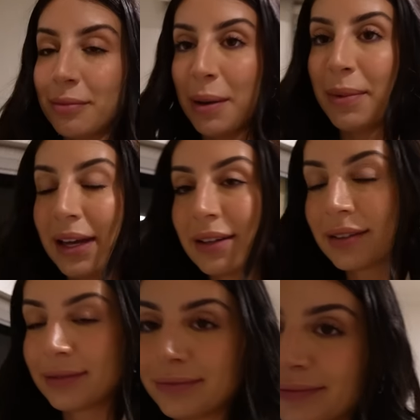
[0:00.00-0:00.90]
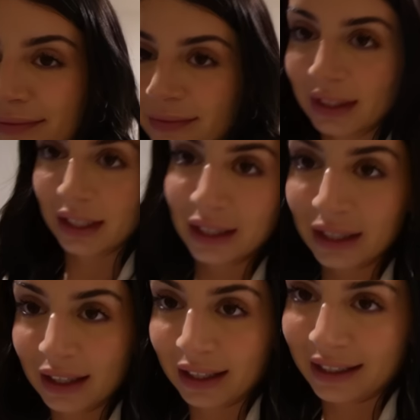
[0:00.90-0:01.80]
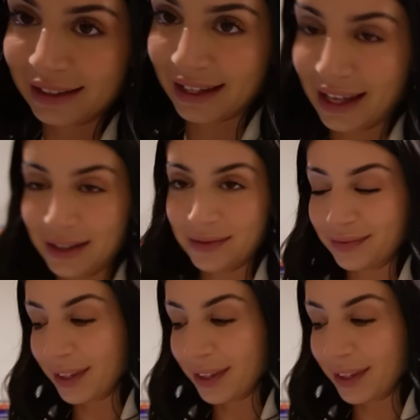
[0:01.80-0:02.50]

My bed is there.